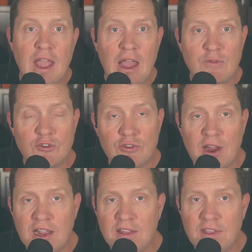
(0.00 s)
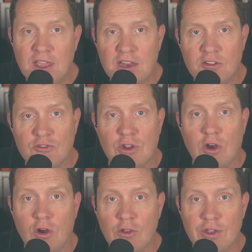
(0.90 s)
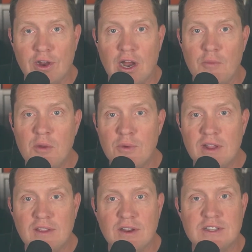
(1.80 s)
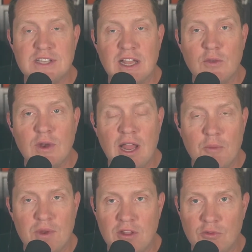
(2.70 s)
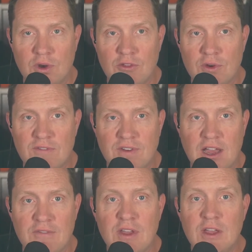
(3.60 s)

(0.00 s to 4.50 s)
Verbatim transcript: After tracking the industry all year, I'm going to break down exactly what happened in 2025,